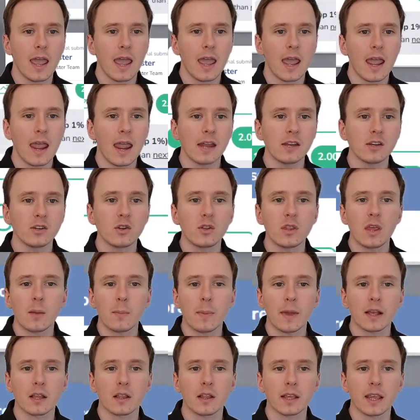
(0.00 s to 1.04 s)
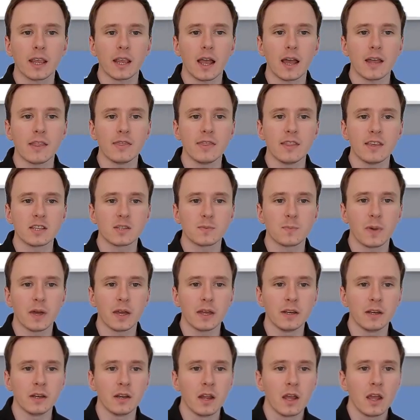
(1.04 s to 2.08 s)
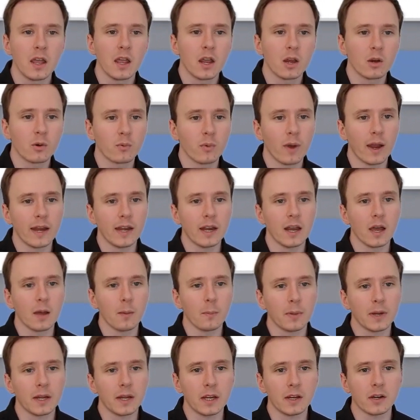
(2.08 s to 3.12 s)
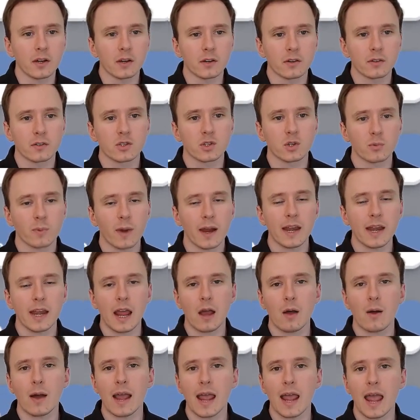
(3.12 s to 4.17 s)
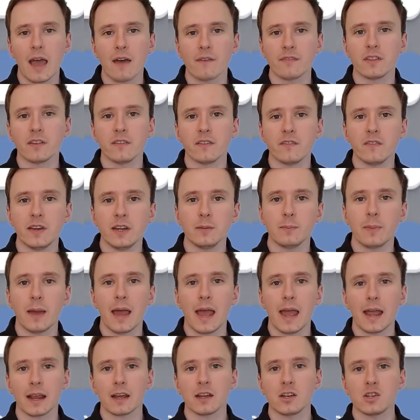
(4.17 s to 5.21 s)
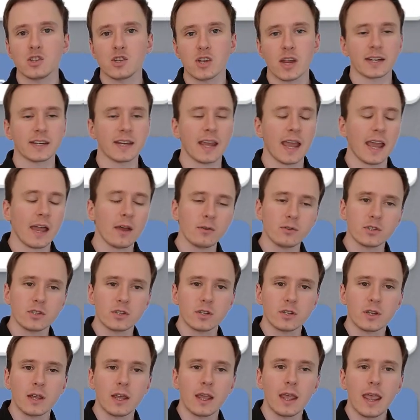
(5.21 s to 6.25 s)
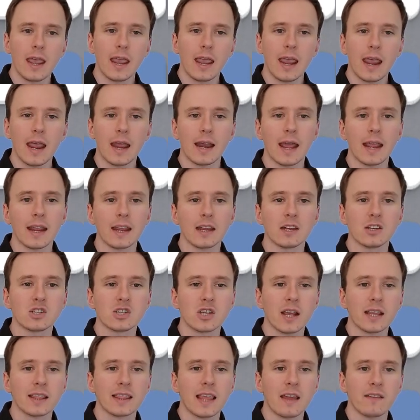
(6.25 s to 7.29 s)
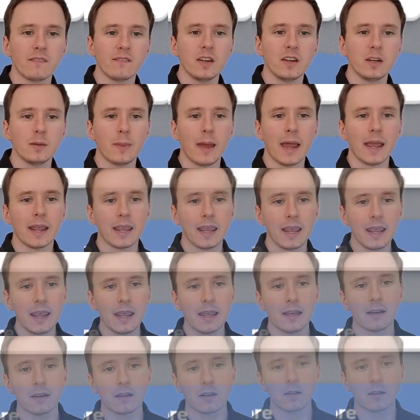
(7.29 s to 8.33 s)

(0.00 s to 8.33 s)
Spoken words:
And you do that by clicking on this button right up here. So right now I have the feedback checked out, and I can check that feedback in